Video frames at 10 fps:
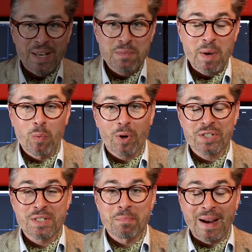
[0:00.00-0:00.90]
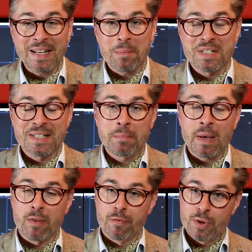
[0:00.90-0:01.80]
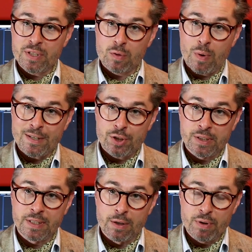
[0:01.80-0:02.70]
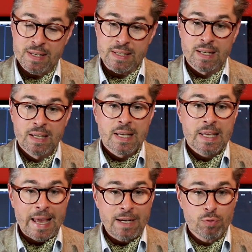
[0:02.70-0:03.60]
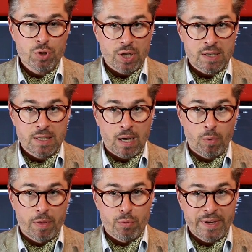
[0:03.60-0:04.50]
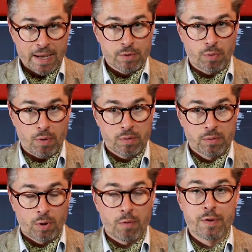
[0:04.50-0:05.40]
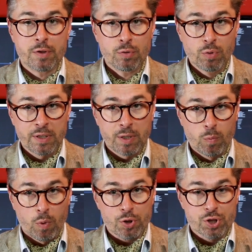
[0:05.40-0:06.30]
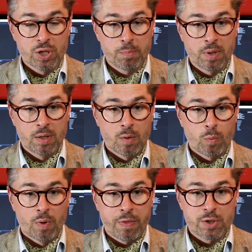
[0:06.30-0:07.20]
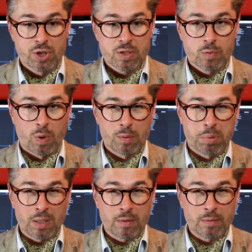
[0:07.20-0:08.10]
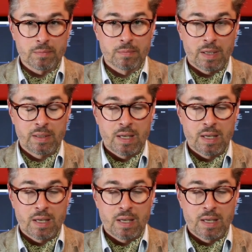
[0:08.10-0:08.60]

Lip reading: to Caseback Watches. My name is Tim, and the first question here is, can you shut down the reactor of a nuclear warship with just one button? Any